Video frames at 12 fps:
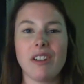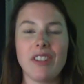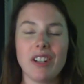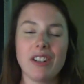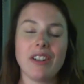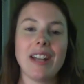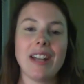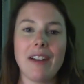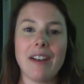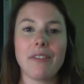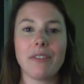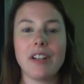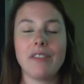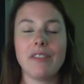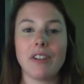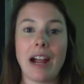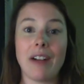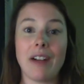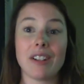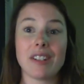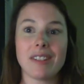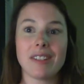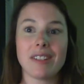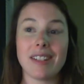if you're going to have 3 to 4 hours,
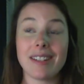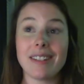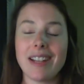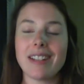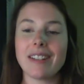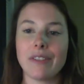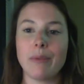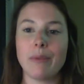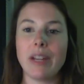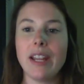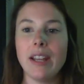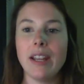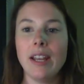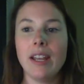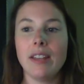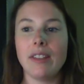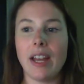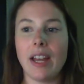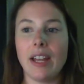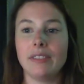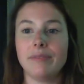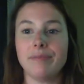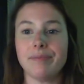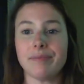6 days of the week,
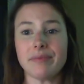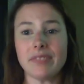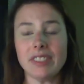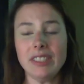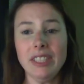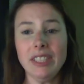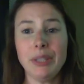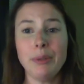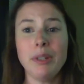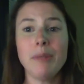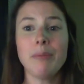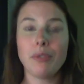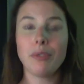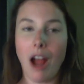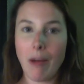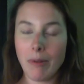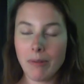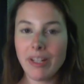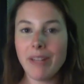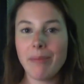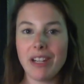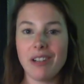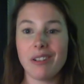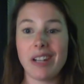then you would probably
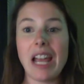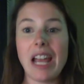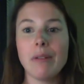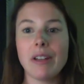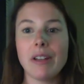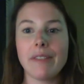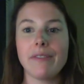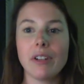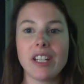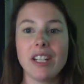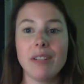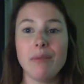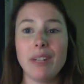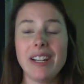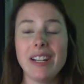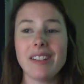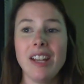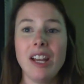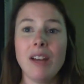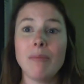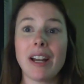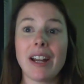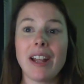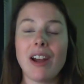be okay with 14 weeks,
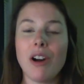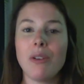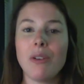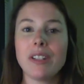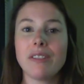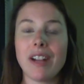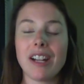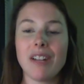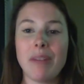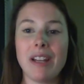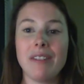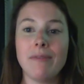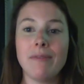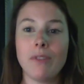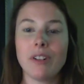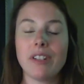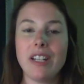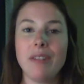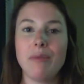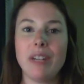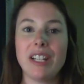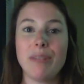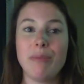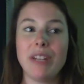but I always recommend 14
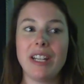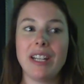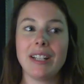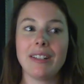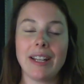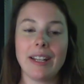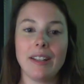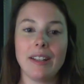weeks being like